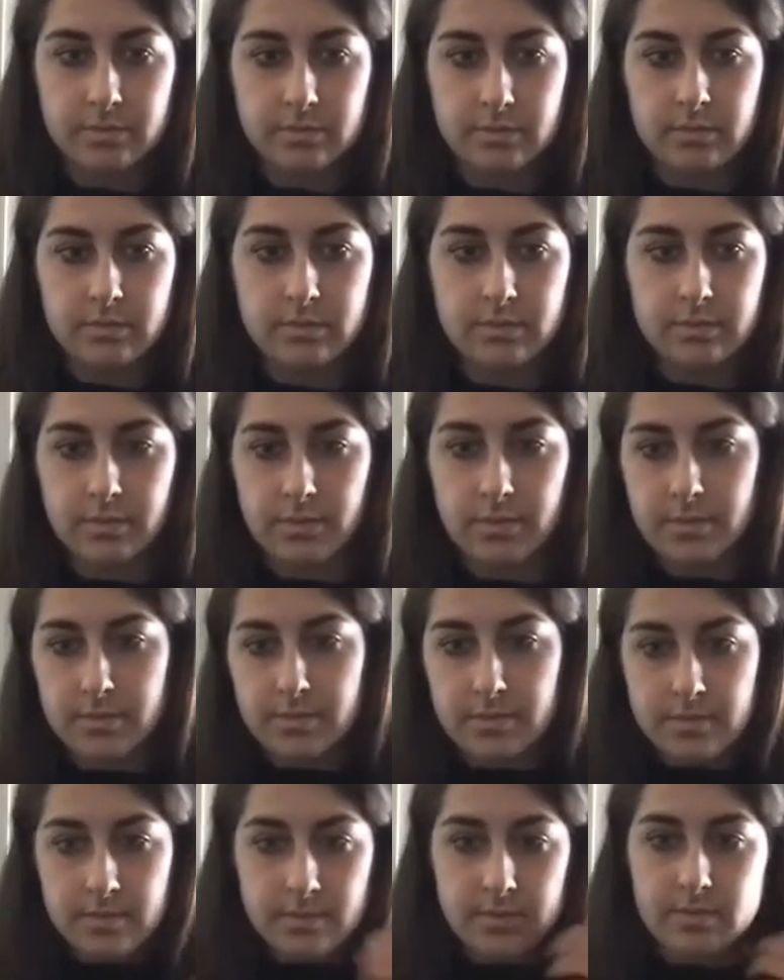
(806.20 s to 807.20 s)

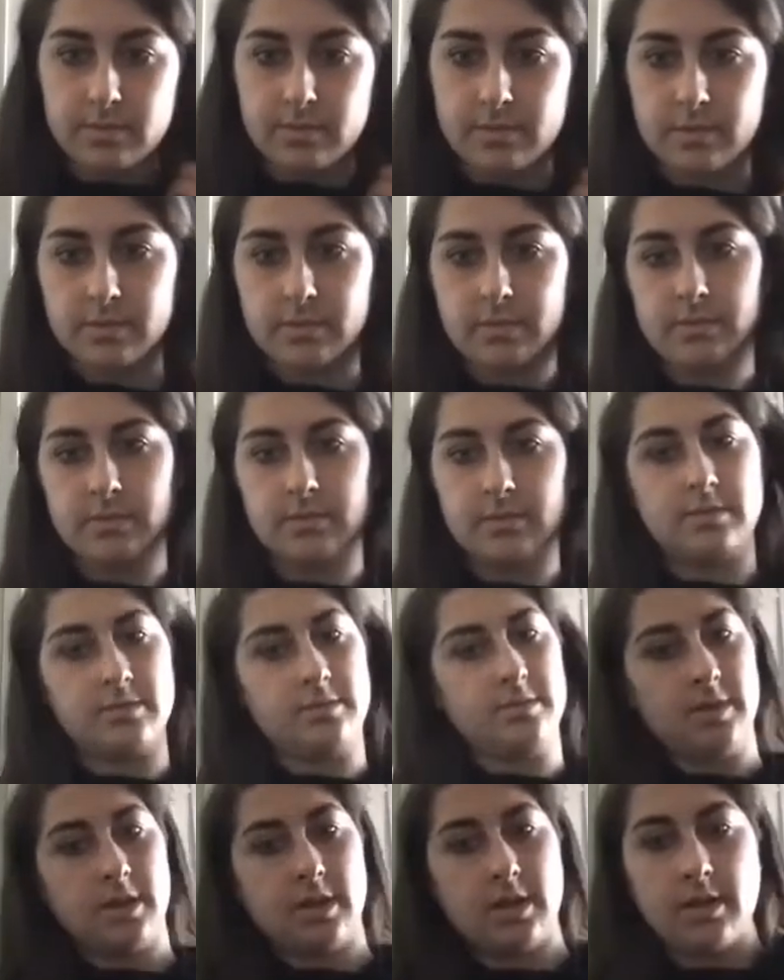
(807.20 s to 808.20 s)

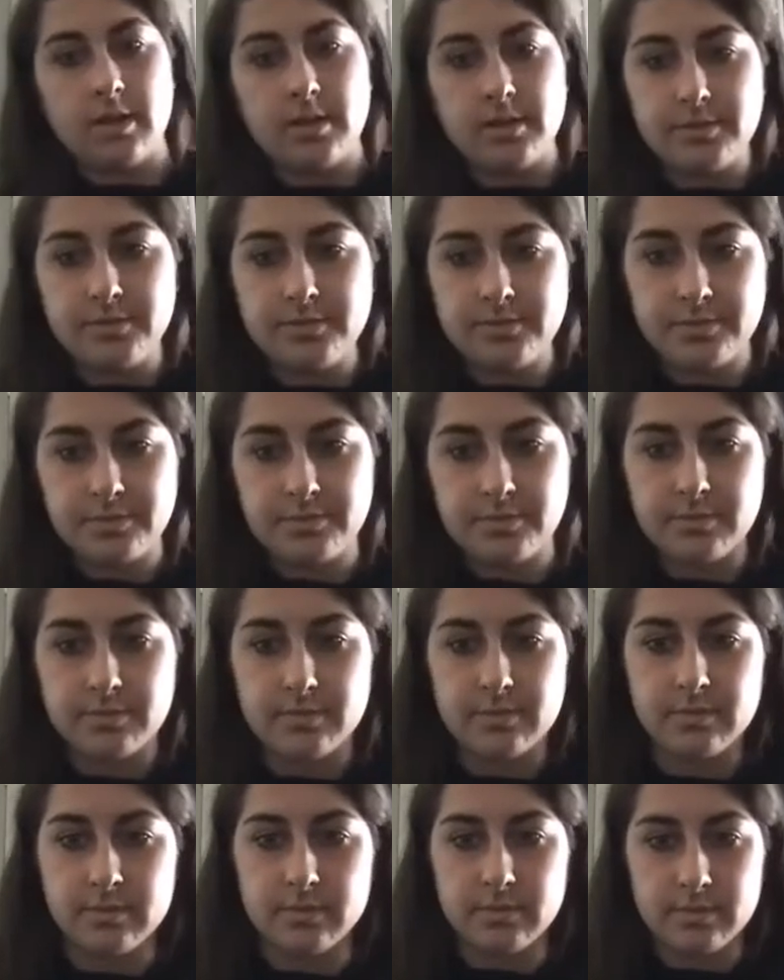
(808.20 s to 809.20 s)

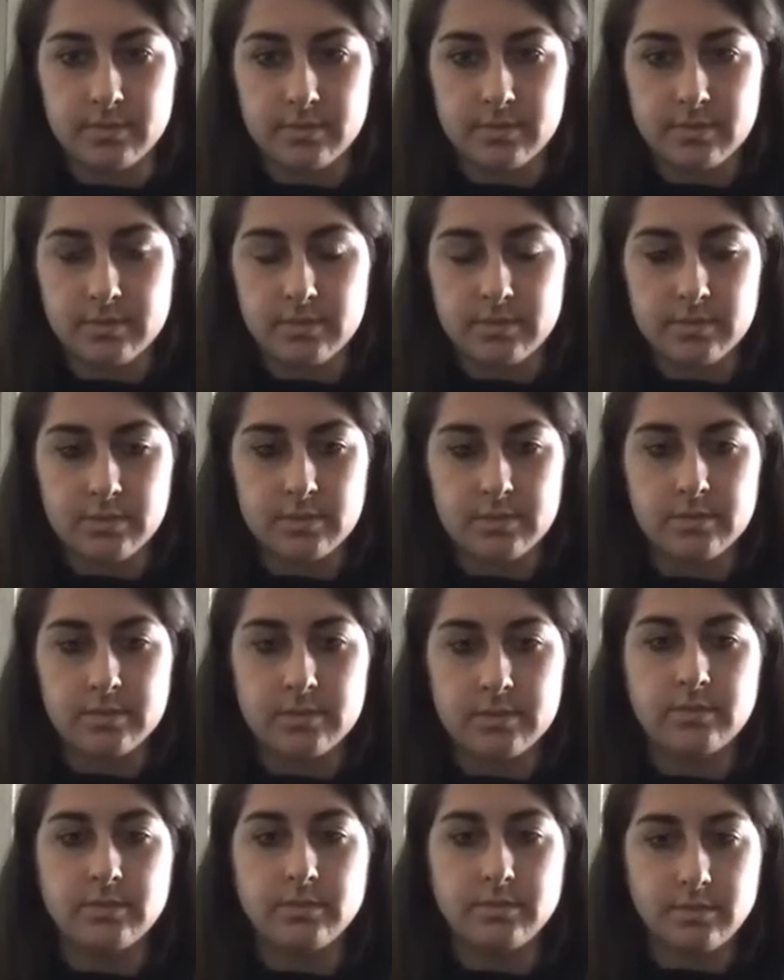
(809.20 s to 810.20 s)

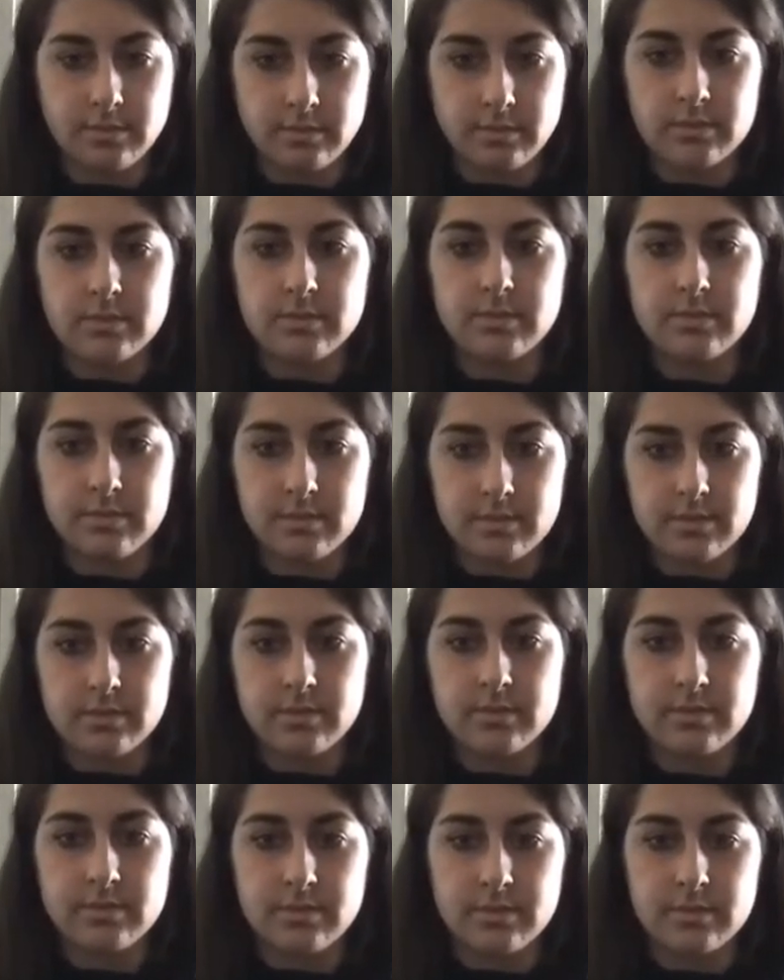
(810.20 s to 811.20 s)

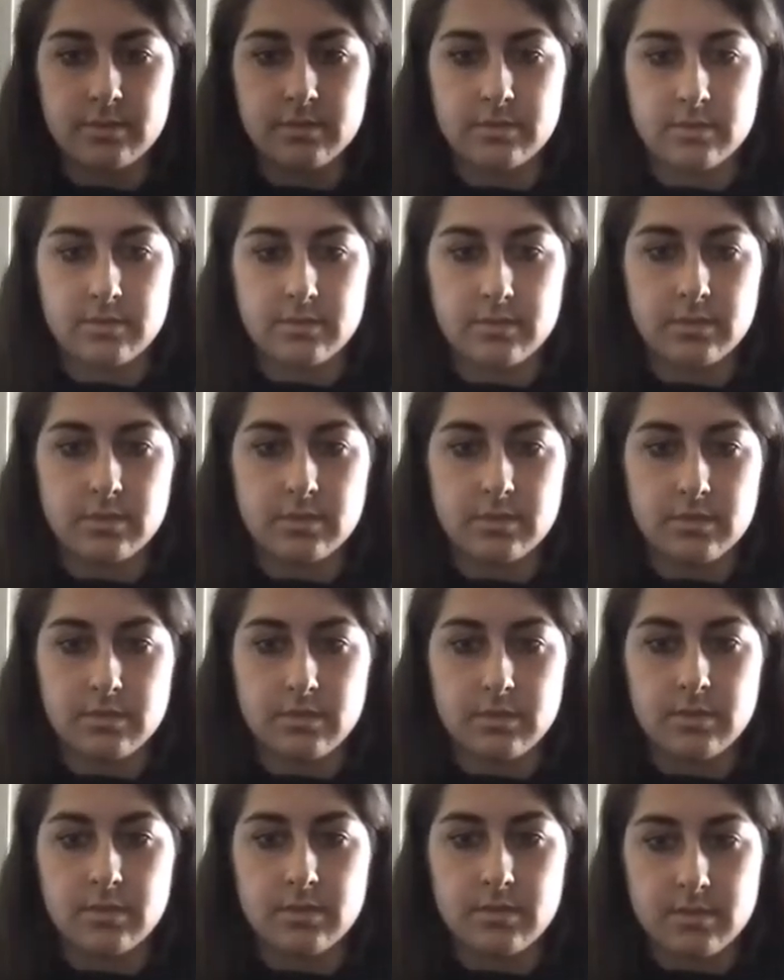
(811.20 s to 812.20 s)

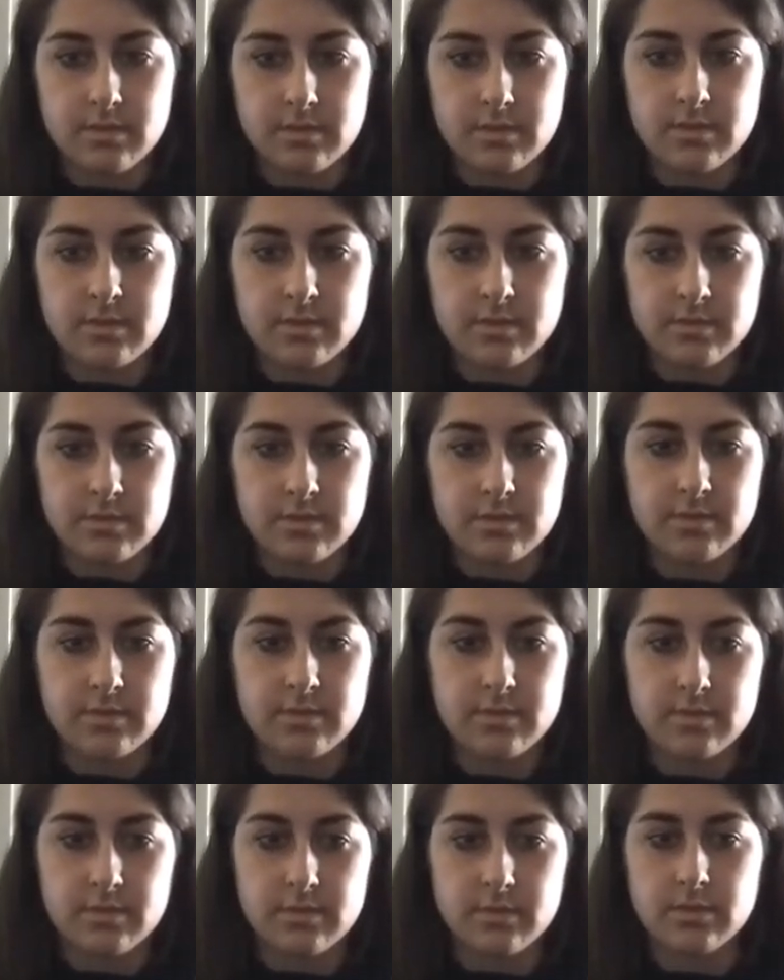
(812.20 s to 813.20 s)
The person shown says nothing.